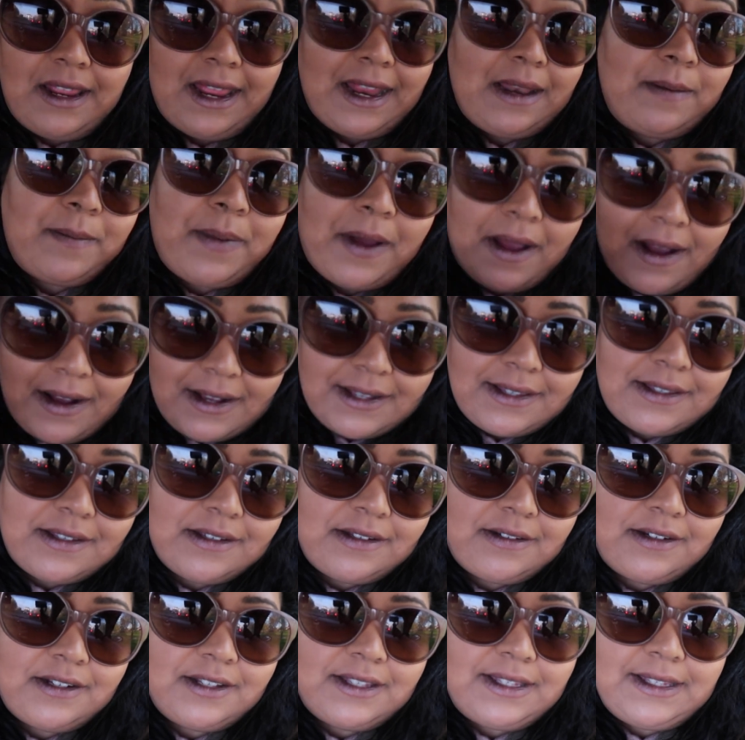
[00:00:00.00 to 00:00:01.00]
in
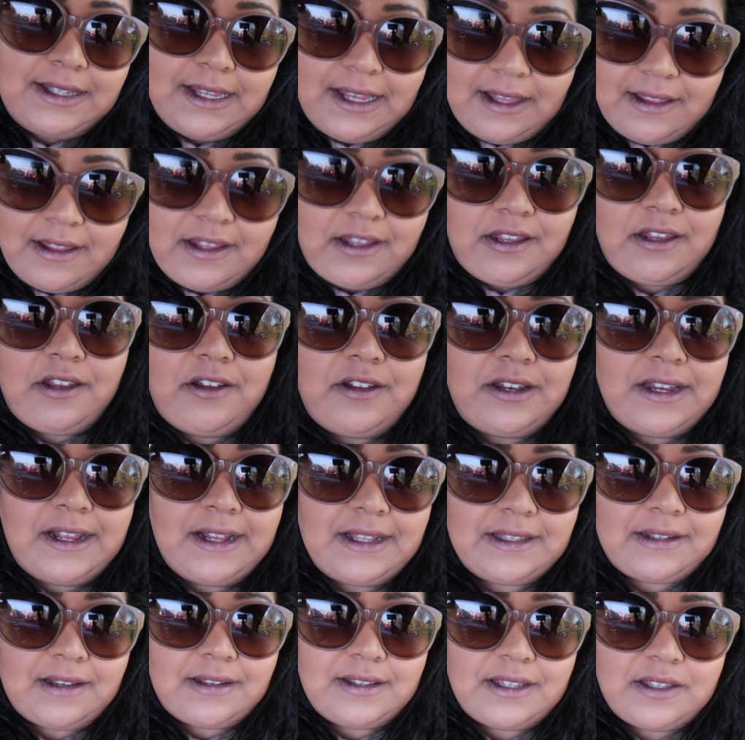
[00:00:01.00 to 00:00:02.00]
person and see the
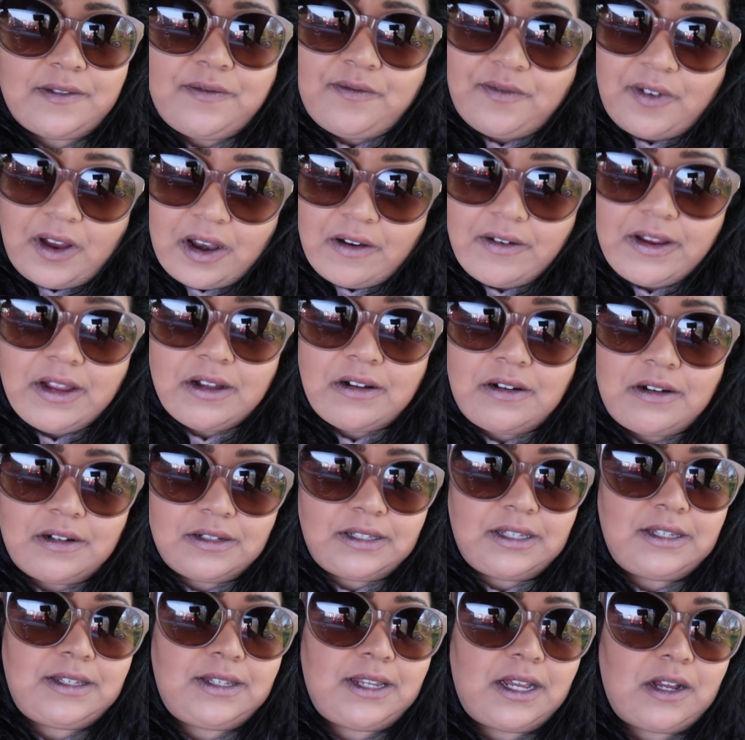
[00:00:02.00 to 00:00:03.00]
units, because it's very
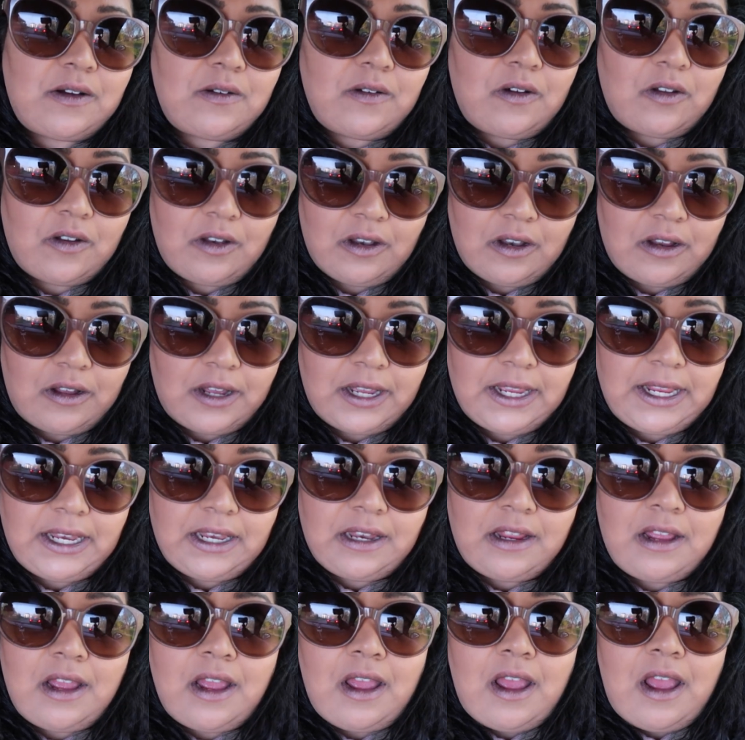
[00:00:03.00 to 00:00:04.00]
hard to tell
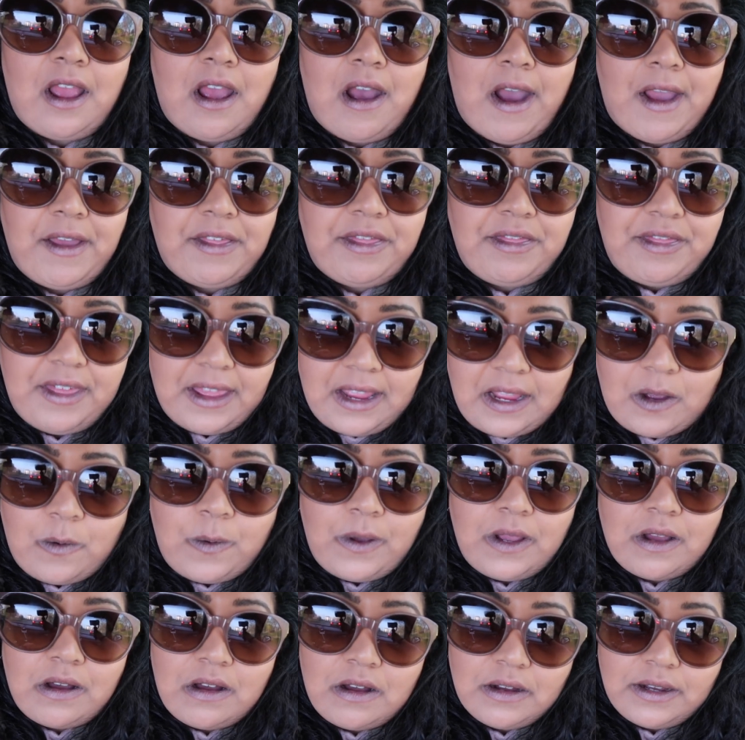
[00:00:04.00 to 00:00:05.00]
online. I think
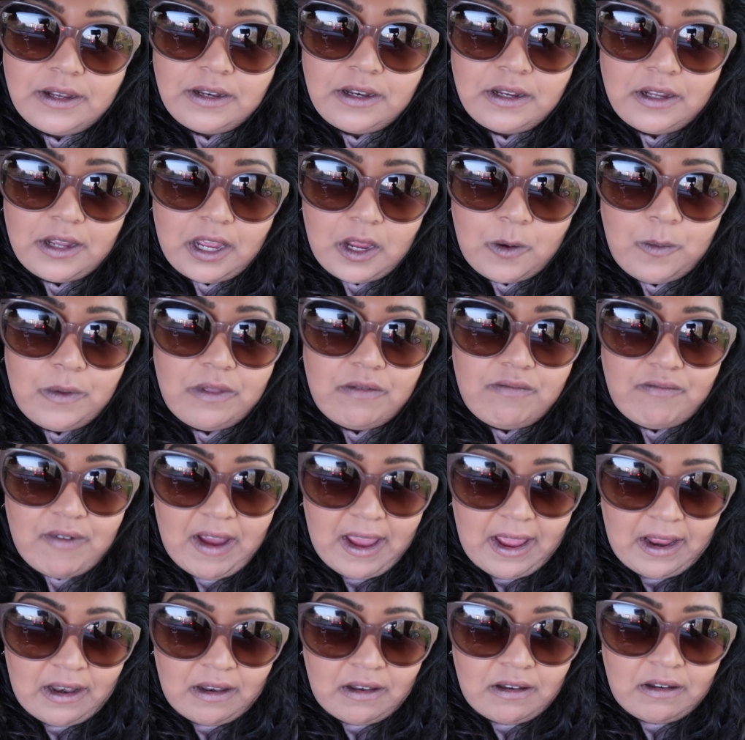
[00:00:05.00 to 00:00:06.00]
we are going to go with
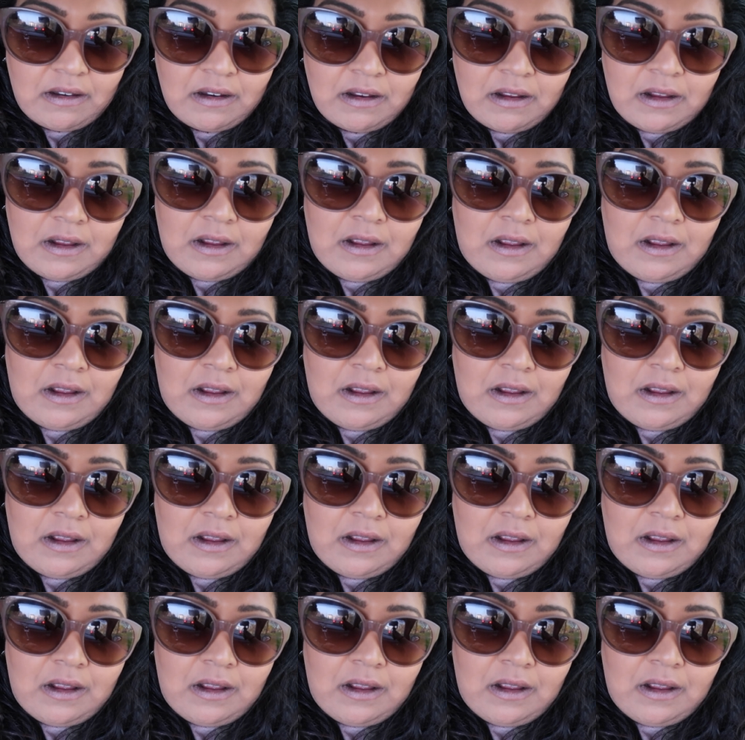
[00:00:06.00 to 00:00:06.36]
Ren.